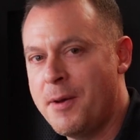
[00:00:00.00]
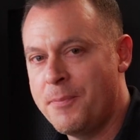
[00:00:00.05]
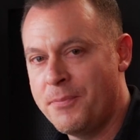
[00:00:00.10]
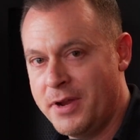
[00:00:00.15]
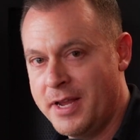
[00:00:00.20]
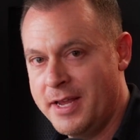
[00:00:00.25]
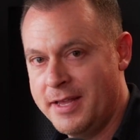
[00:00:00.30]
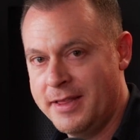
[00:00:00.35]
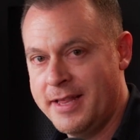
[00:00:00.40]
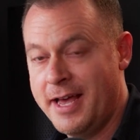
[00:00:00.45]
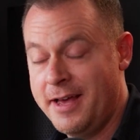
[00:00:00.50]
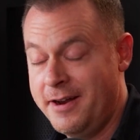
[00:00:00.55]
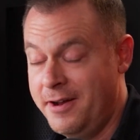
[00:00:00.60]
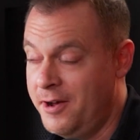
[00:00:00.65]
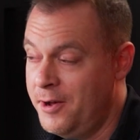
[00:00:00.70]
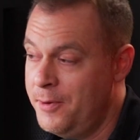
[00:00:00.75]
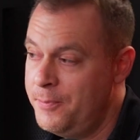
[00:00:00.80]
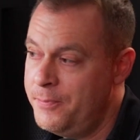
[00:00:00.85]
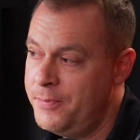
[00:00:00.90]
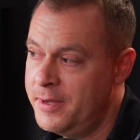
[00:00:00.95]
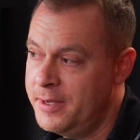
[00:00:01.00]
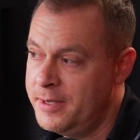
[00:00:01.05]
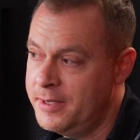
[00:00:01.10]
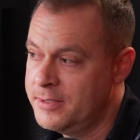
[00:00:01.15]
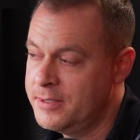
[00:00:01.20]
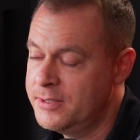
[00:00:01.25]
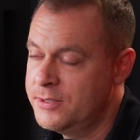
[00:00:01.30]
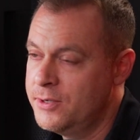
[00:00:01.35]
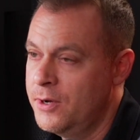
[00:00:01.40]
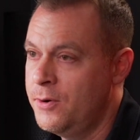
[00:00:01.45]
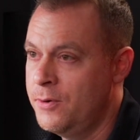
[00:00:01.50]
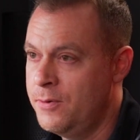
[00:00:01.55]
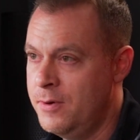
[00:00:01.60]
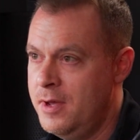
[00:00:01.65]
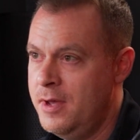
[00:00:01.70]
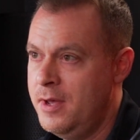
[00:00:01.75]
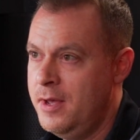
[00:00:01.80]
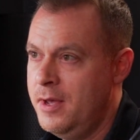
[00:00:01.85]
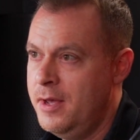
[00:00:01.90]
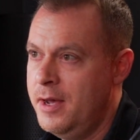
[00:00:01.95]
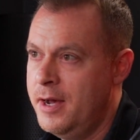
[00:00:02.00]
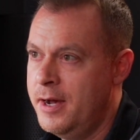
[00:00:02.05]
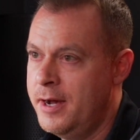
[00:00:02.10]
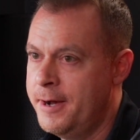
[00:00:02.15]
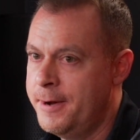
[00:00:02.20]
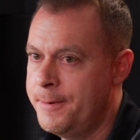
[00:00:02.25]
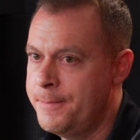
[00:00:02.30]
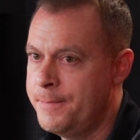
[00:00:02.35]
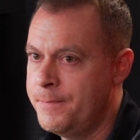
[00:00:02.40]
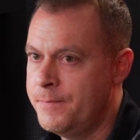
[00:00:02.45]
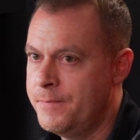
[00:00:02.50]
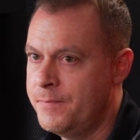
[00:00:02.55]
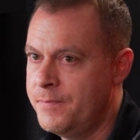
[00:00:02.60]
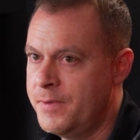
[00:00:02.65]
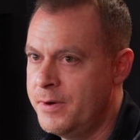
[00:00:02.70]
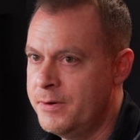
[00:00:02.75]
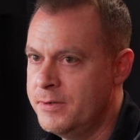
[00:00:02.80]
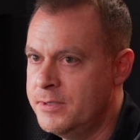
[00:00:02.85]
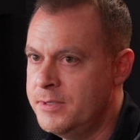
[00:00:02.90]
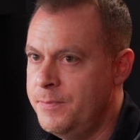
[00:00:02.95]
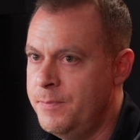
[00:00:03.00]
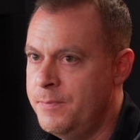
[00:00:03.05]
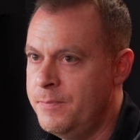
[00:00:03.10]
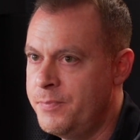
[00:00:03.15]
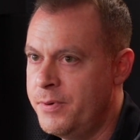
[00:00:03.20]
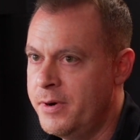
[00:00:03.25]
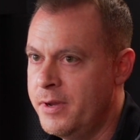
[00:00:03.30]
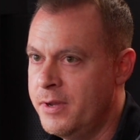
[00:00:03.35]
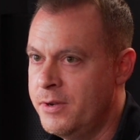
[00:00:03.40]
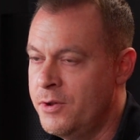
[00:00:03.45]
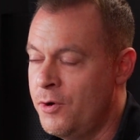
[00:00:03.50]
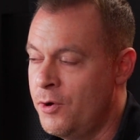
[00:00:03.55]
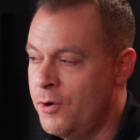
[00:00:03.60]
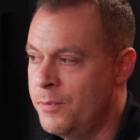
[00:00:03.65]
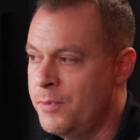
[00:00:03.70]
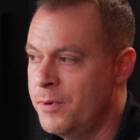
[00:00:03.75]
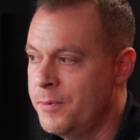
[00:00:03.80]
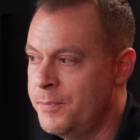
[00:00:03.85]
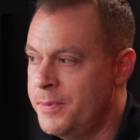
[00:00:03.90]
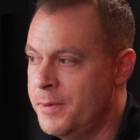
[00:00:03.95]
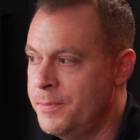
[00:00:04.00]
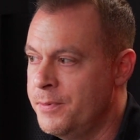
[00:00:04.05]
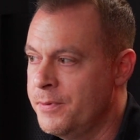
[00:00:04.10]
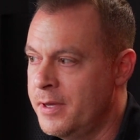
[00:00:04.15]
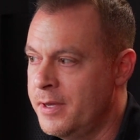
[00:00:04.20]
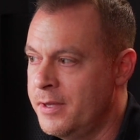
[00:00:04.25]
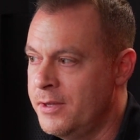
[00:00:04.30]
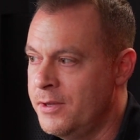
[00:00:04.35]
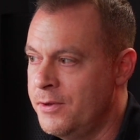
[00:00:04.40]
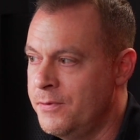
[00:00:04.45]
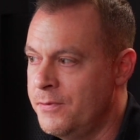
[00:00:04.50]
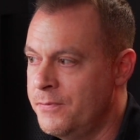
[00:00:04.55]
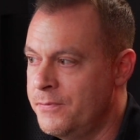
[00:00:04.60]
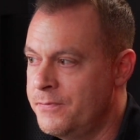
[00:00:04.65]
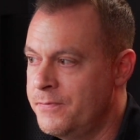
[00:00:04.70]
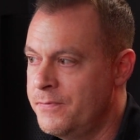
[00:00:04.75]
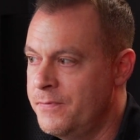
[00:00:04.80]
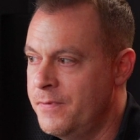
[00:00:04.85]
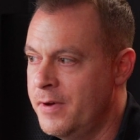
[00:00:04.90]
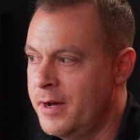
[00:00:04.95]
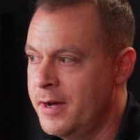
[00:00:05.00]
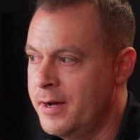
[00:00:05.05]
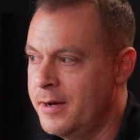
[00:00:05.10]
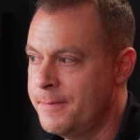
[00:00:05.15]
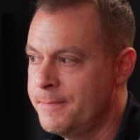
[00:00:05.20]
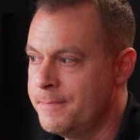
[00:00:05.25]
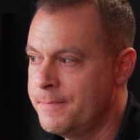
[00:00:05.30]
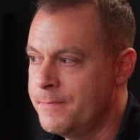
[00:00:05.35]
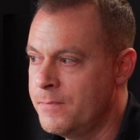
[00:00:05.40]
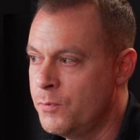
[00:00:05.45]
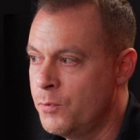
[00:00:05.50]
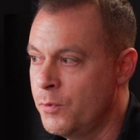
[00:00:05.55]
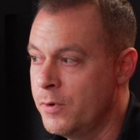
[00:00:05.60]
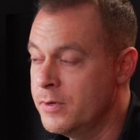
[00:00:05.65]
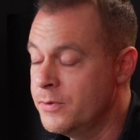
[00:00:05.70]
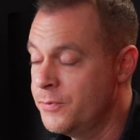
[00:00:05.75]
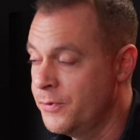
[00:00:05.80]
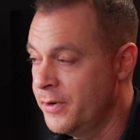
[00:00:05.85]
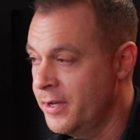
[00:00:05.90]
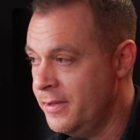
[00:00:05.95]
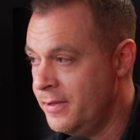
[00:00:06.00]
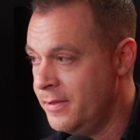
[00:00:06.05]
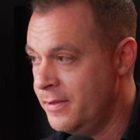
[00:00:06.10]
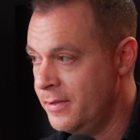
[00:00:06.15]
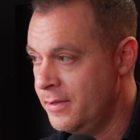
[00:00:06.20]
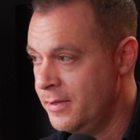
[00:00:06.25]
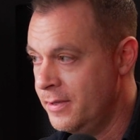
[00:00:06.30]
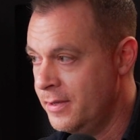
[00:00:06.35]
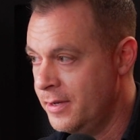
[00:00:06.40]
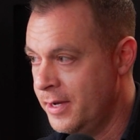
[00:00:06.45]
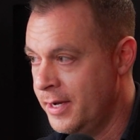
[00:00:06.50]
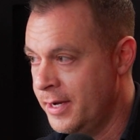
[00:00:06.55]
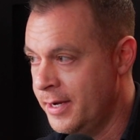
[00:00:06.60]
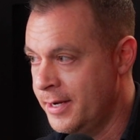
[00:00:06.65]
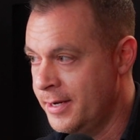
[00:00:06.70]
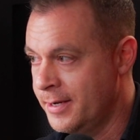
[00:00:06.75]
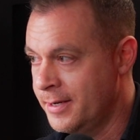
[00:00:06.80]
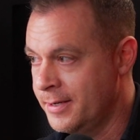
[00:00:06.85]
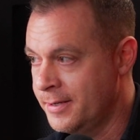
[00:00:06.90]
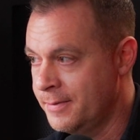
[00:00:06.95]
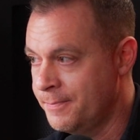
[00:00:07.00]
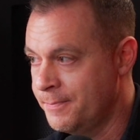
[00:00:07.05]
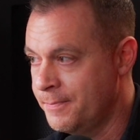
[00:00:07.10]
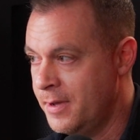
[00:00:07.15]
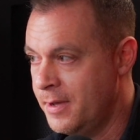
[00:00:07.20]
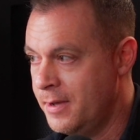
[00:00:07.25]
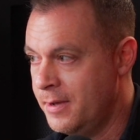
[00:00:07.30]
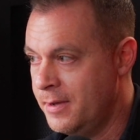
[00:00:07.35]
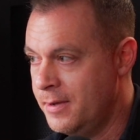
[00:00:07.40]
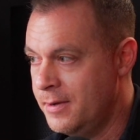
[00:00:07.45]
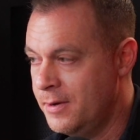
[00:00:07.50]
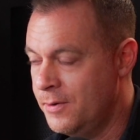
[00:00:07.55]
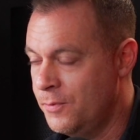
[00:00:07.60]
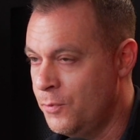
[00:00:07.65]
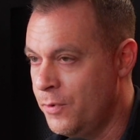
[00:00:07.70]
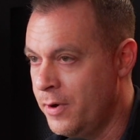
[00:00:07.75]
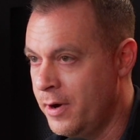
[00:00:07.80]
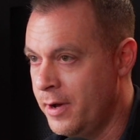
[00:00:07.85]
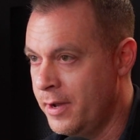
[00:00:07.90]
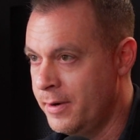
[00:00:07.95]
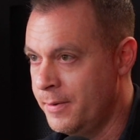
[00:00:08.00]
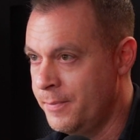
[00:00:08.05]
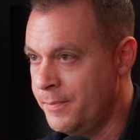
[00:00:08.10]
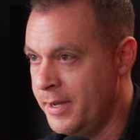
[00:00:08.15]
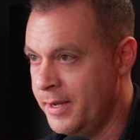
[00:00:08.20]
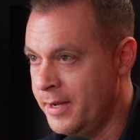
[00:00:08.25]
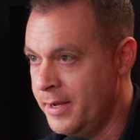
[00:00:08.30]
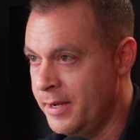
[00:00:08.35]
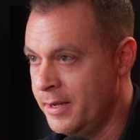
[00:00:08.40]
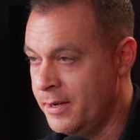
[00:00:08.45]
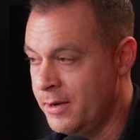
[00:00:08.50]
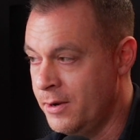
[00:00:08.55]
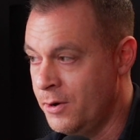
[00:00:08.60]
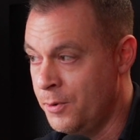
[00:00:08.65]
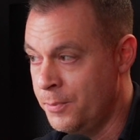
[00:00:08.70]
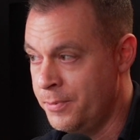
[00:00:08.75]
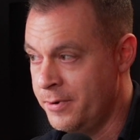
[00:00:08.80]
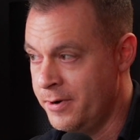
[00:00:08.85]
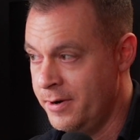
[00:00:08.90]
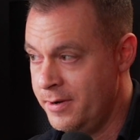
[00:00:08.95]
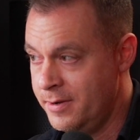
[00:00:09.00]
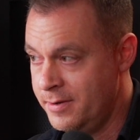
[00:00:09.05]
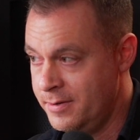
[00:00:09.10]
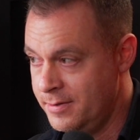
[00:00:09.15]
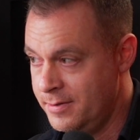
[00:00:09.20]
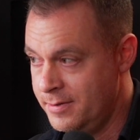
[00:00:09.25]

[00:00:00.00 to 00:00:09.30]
why I'm bringing that up is so there's some pretty notable people that you've worked with. Um, one being Oprah,